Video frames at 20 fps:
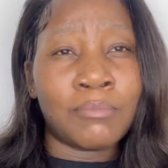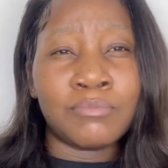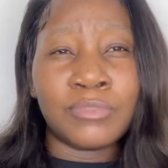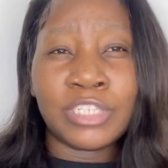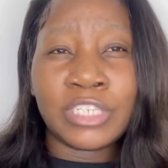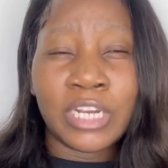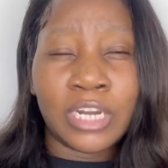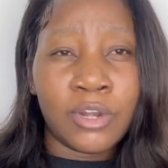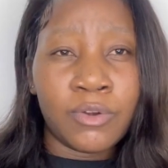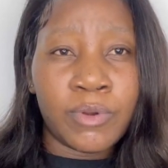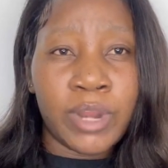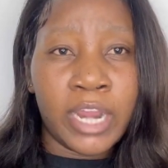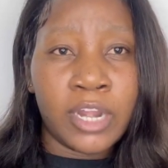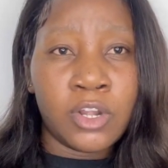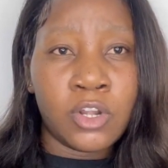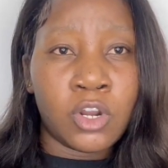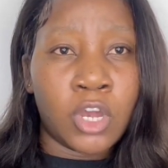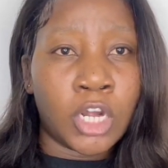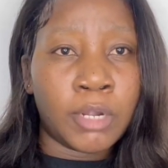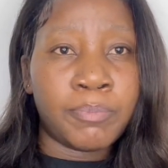
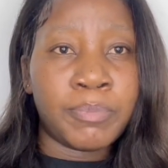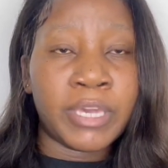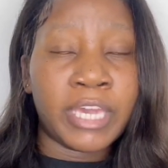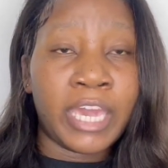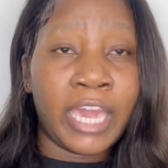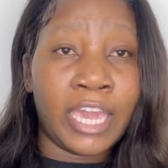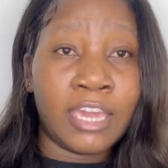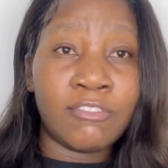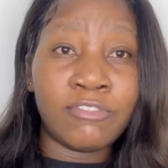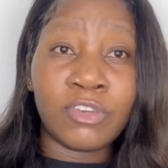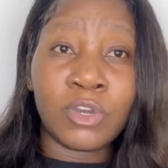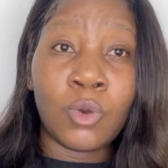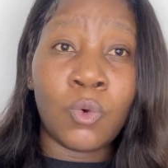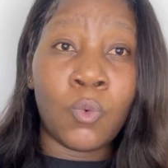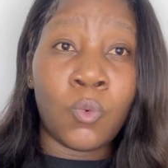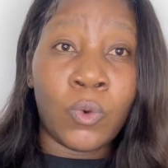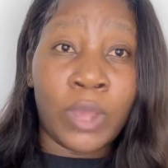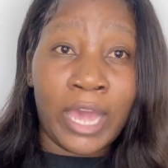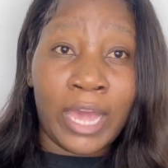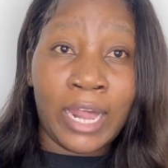children not behaving
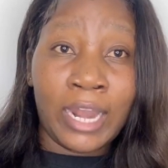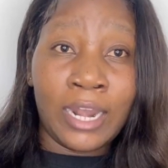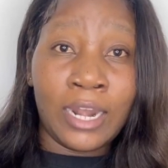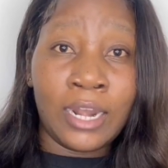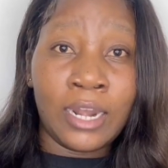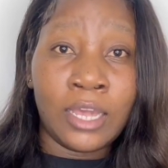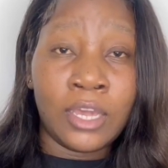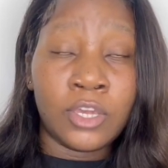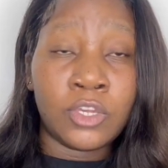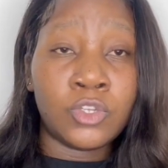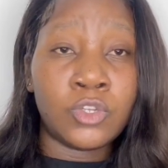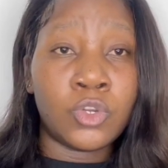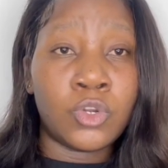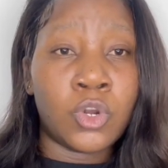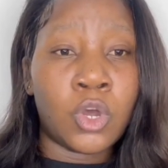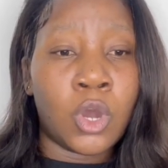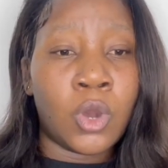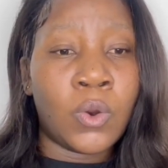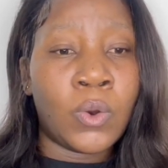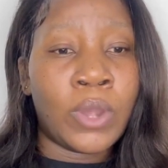well, you
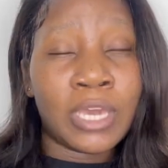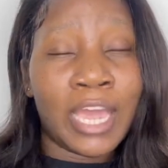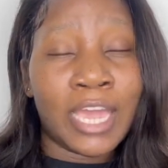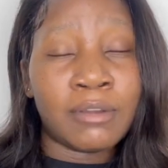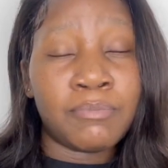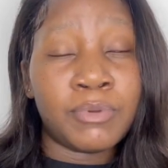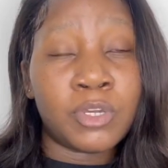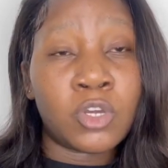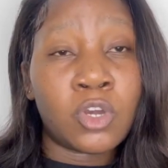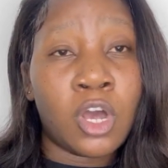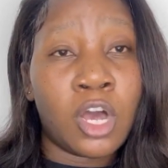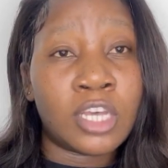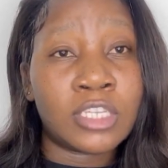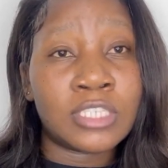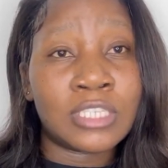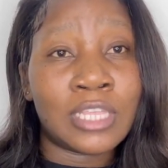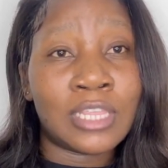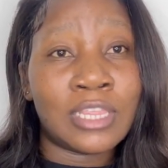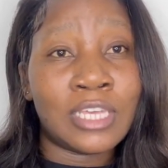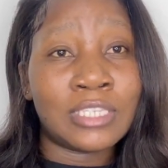know. And
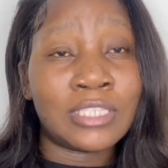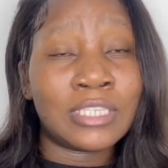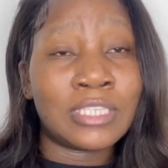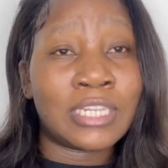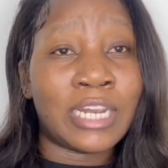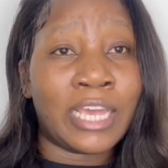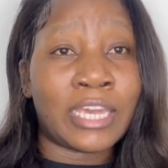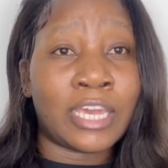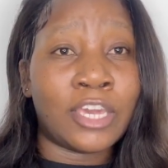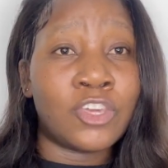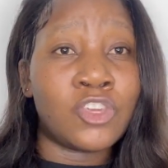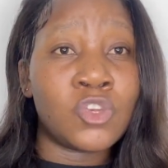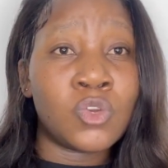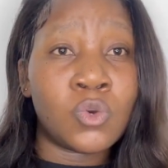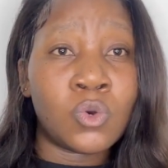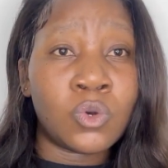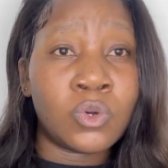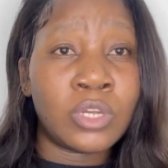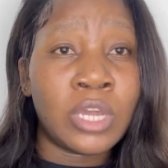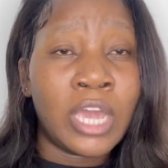because this is like a
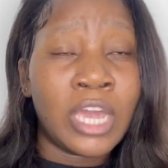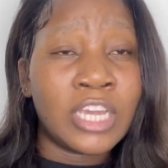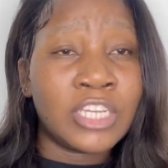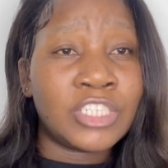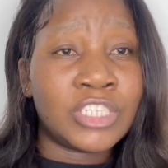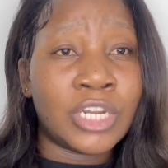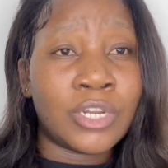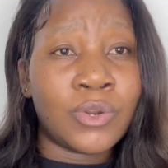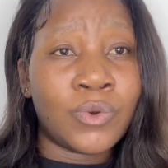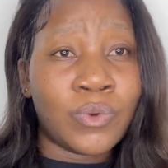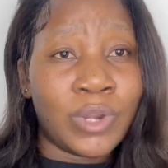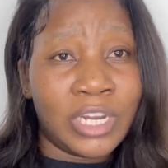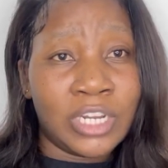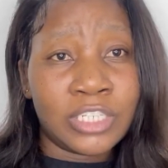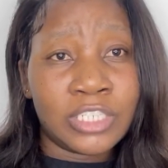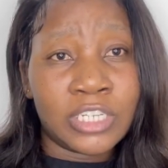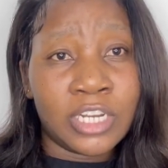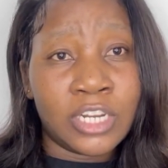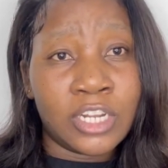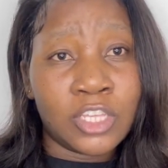new
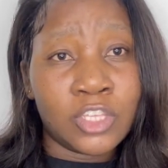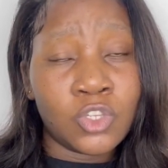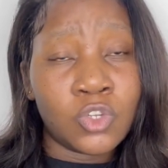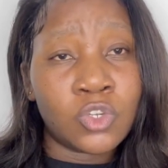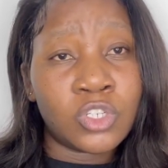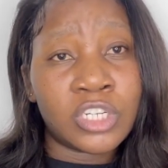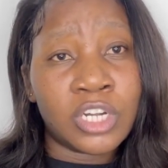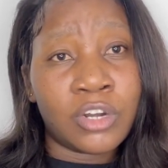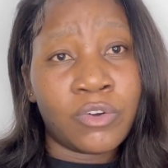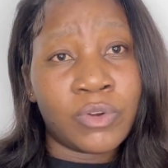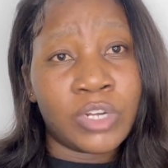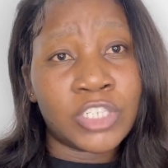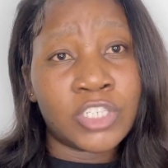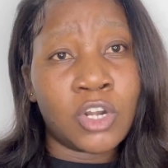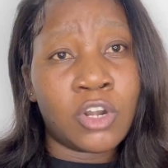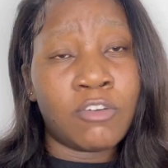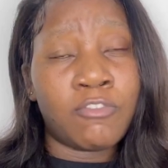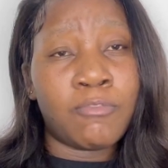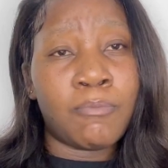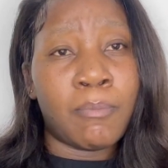generation
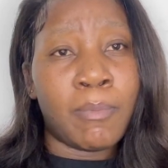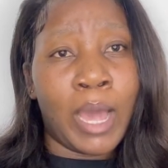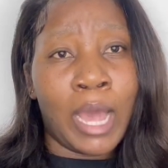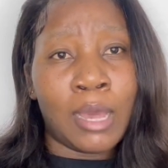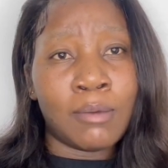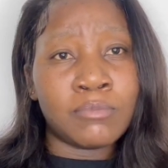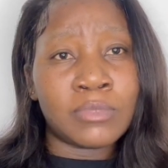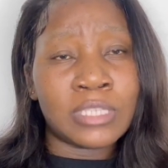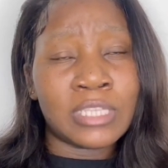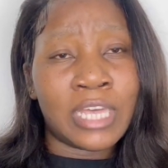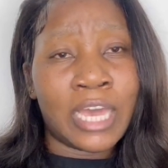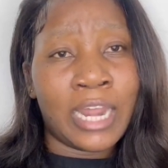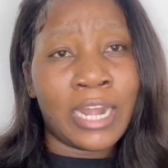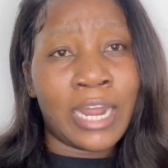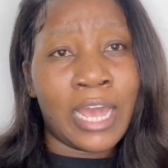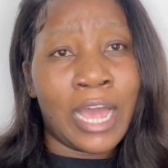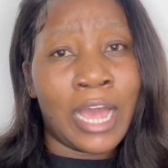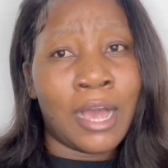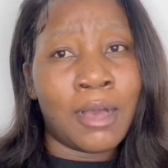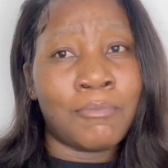of moms
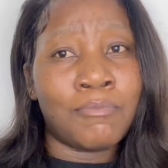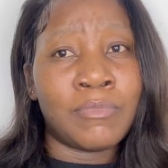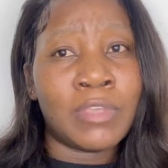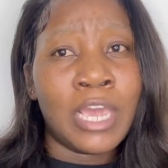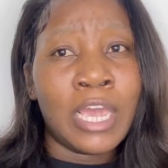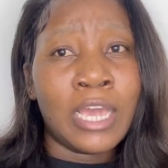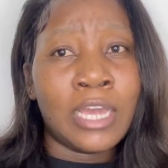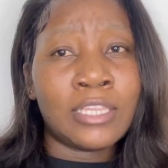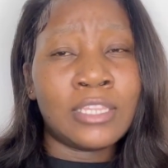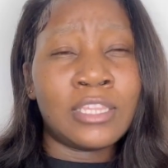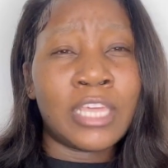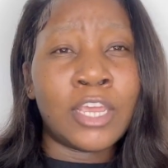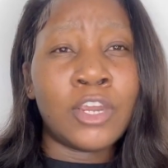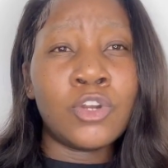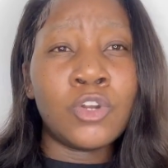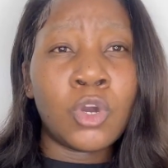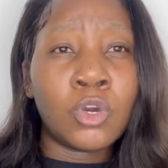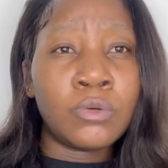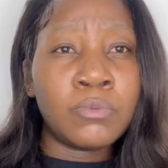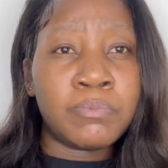that they
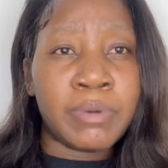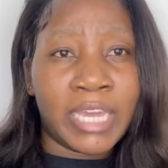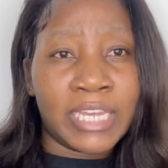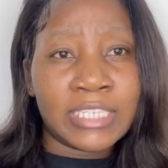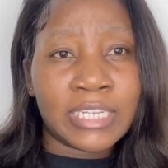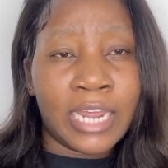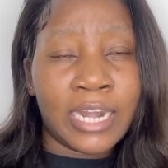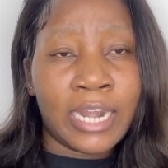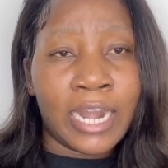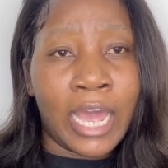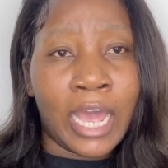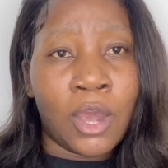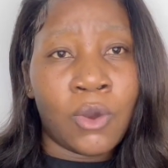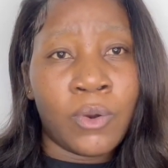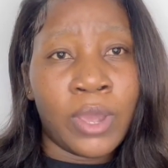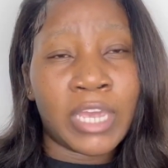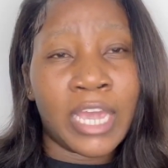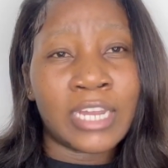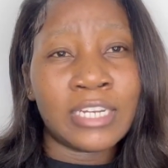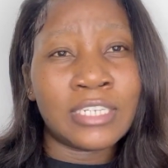know better
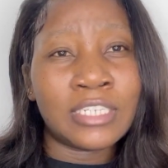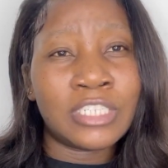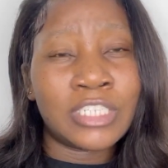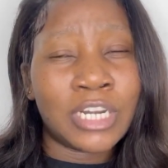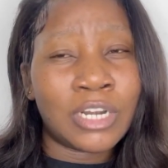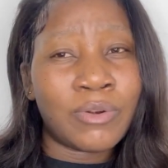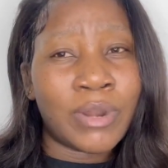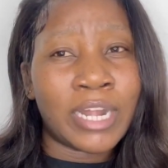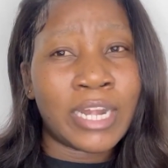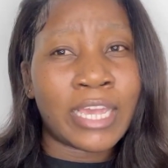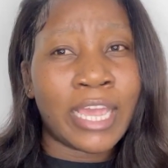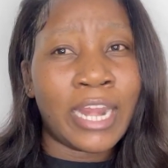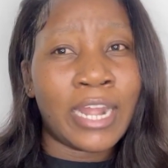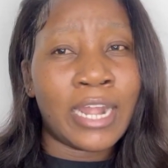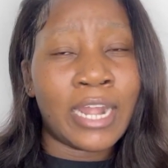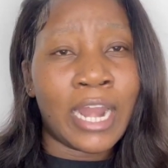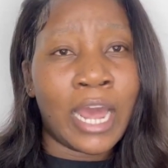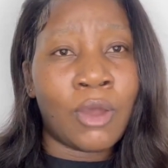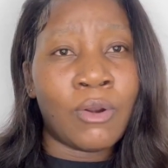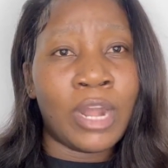now, and the children
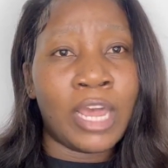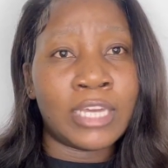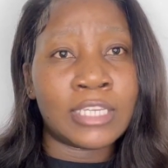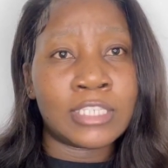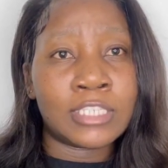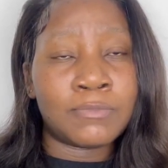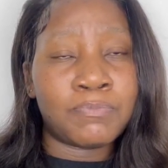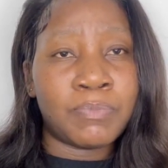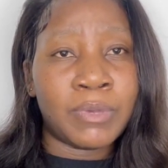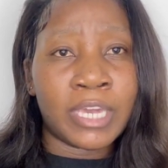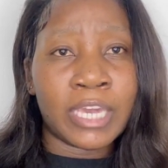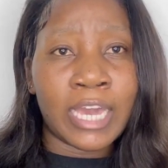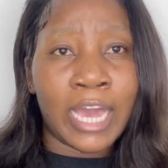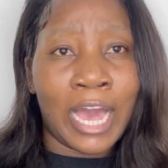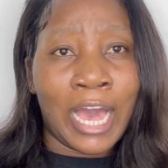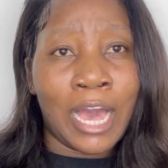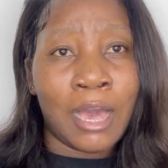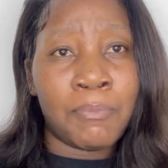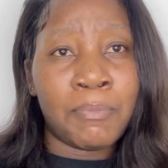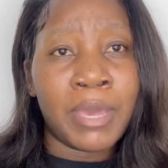can now like speak
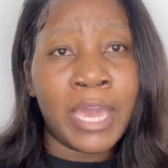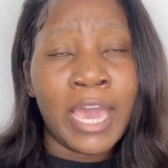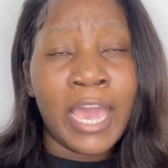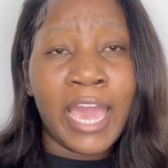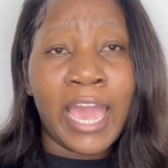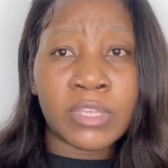up.